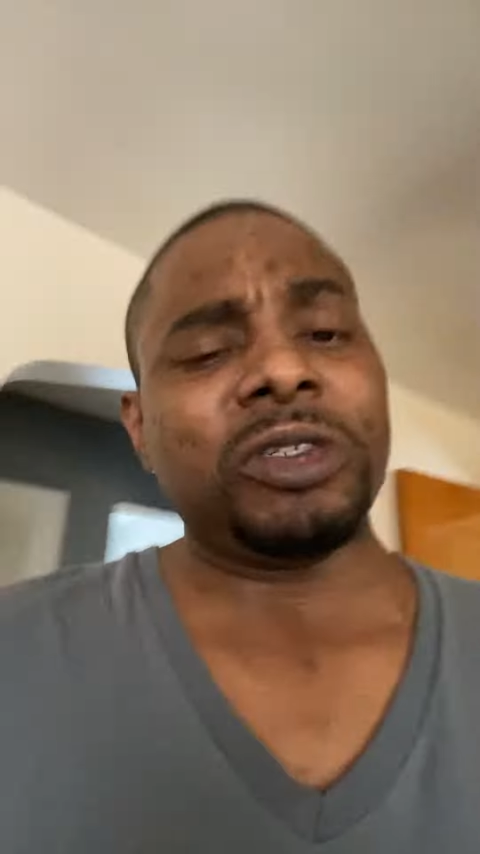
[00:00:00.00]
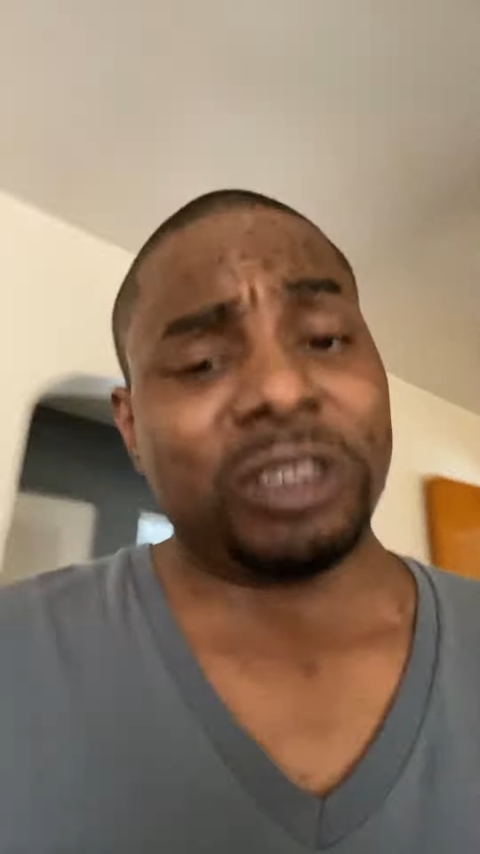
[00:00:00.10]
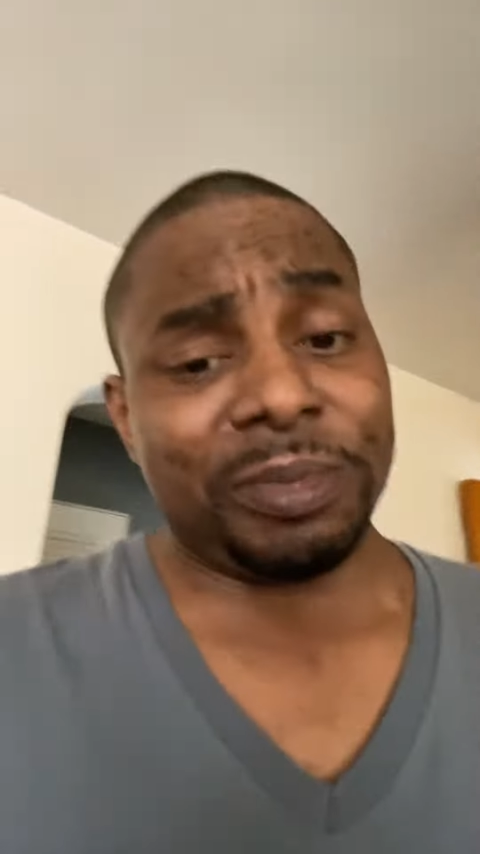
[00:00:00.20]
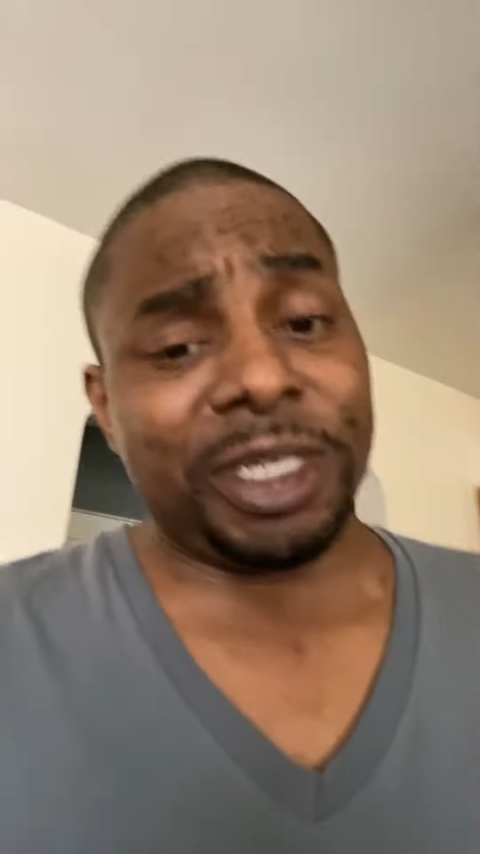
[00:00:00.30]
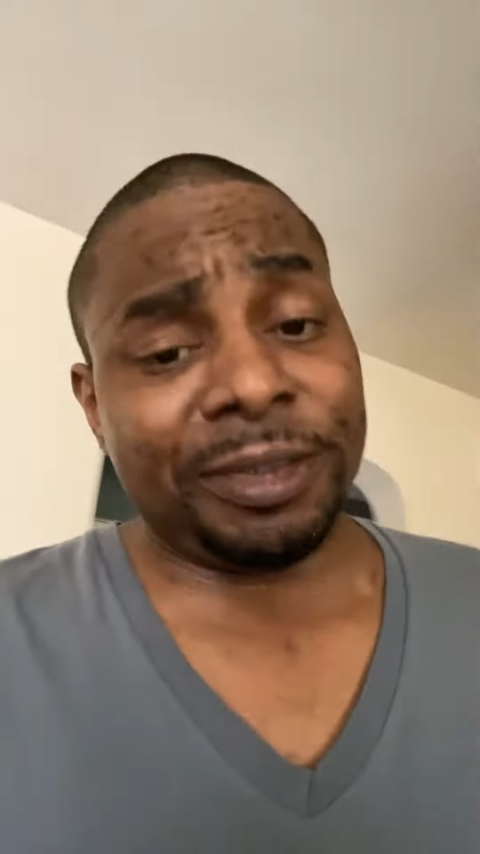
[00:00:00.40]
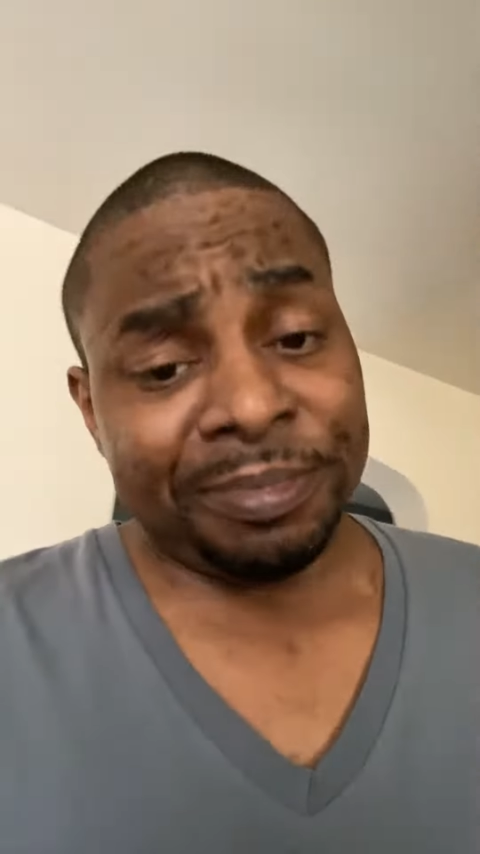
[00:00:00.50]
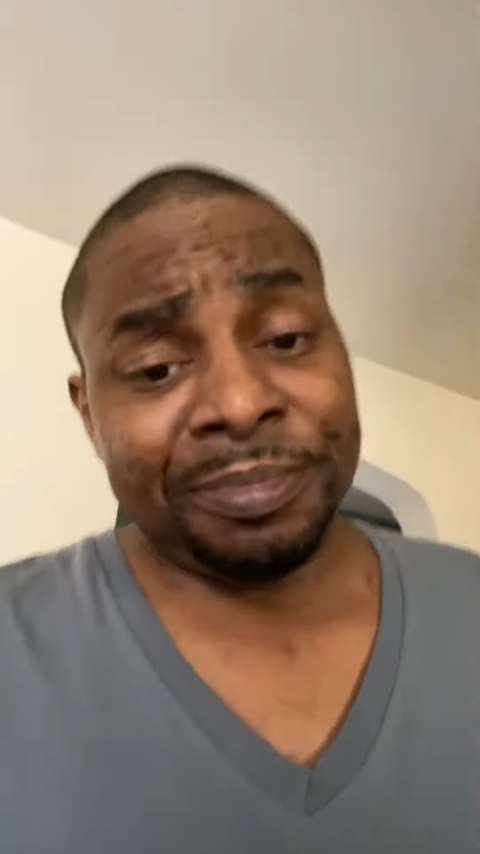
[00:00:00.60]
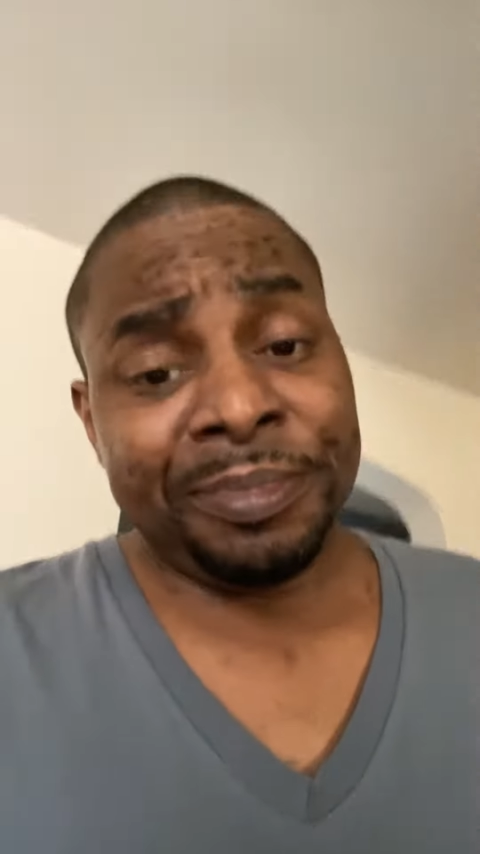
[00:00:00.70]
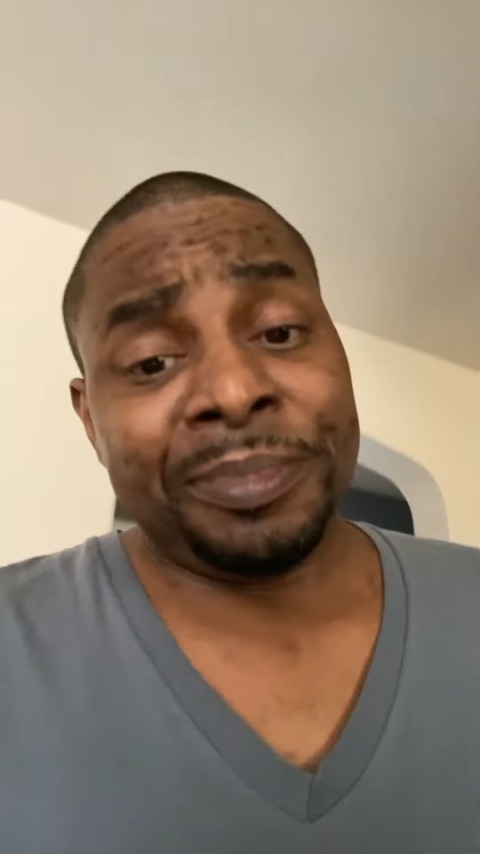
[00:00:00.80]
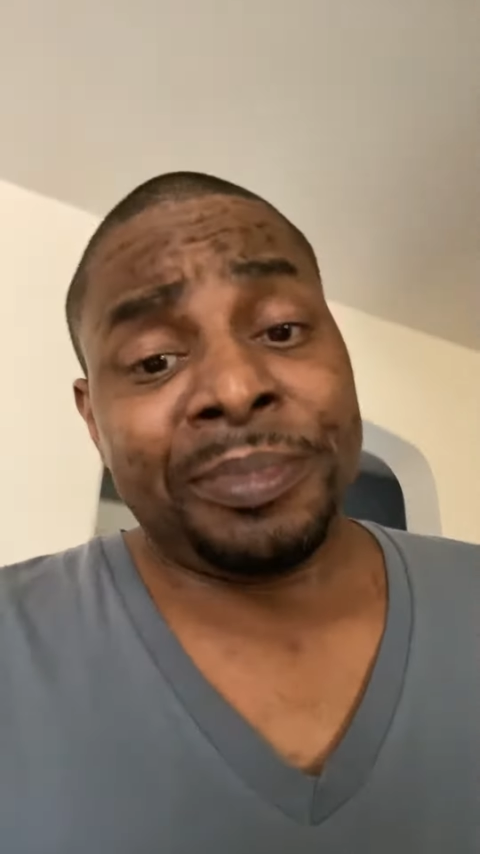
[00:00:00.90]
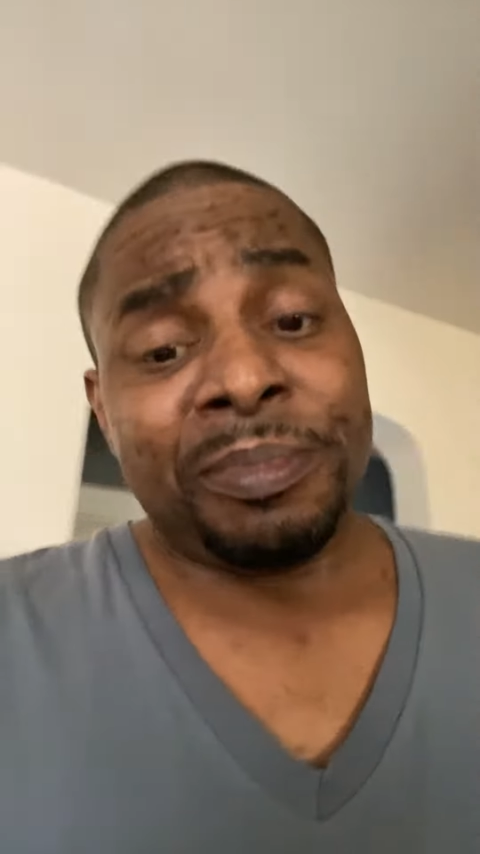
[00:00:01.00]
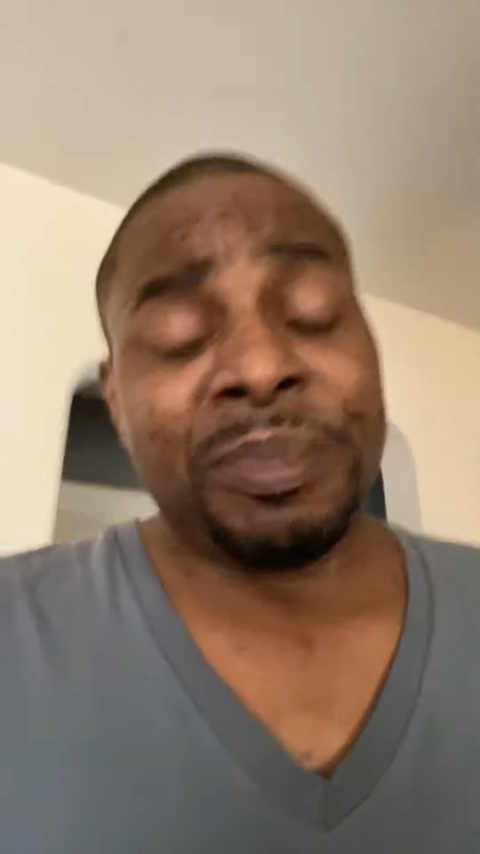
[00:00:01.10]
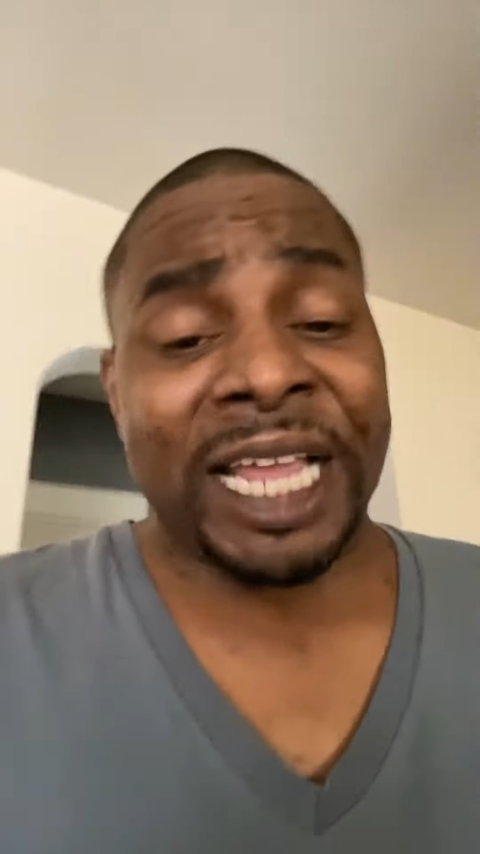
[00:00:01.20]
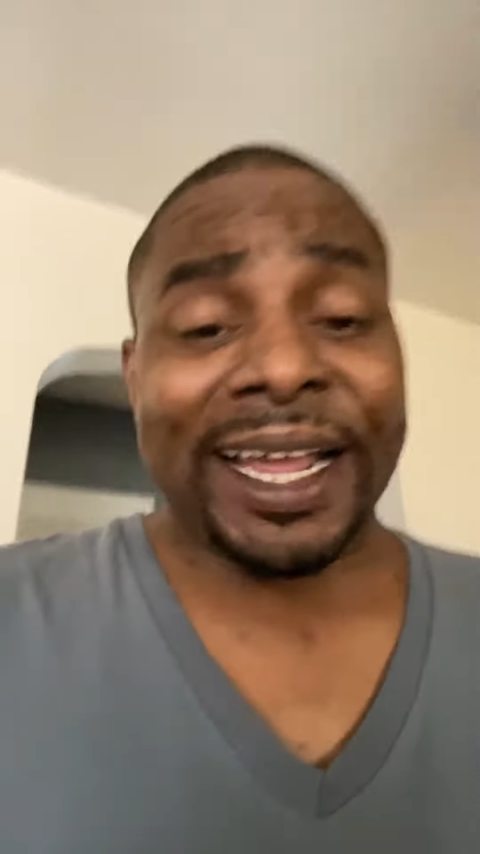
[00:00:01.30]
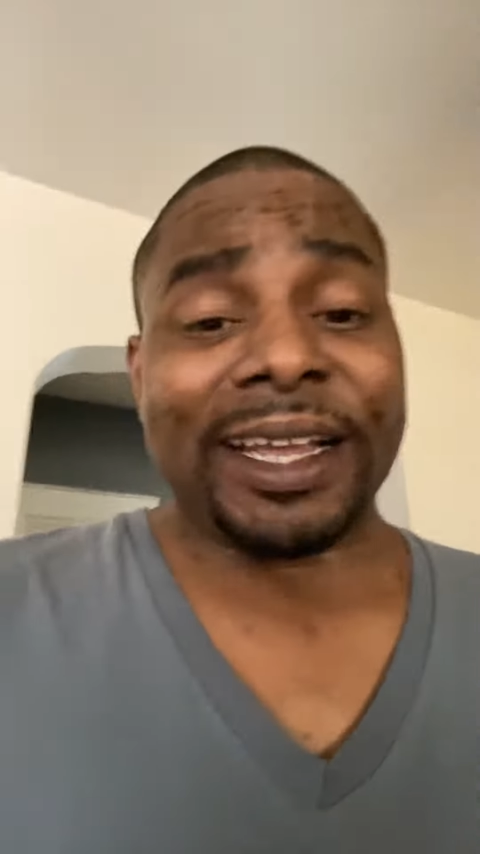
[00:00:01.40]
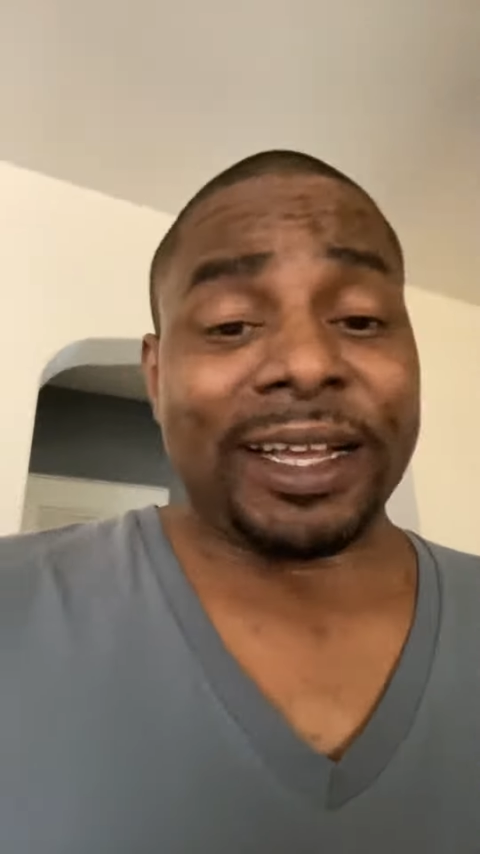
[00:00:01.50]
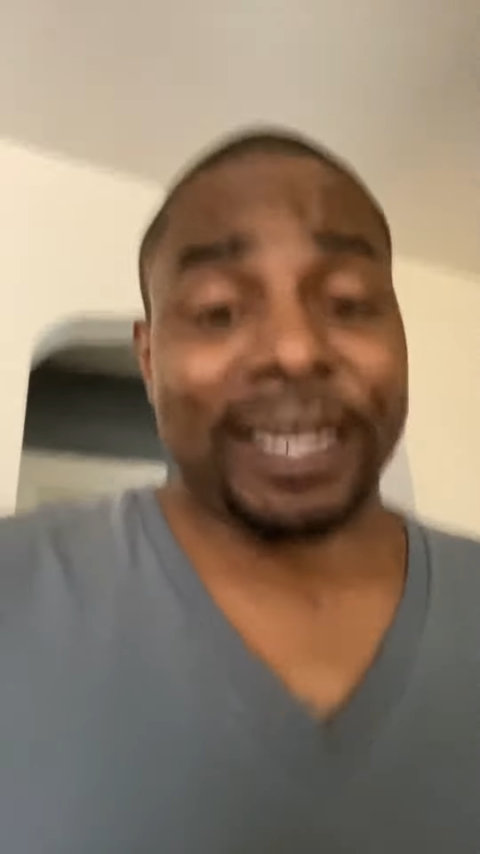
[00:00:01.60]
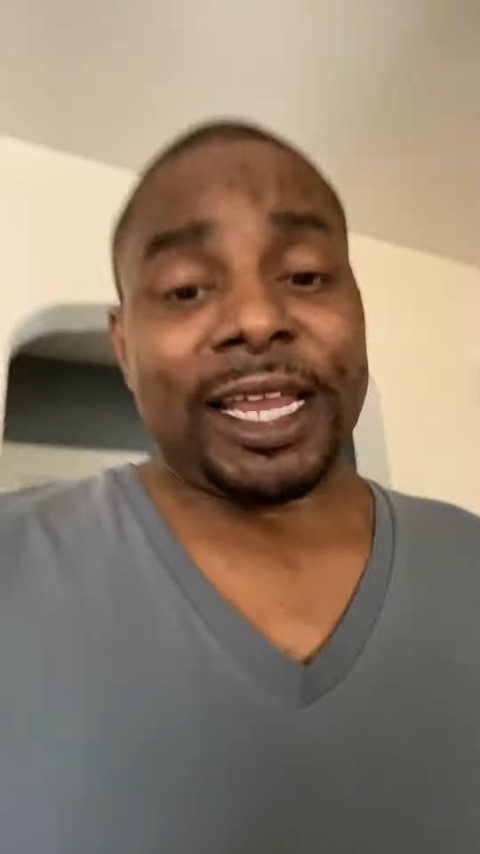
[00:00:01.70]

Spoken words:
to be black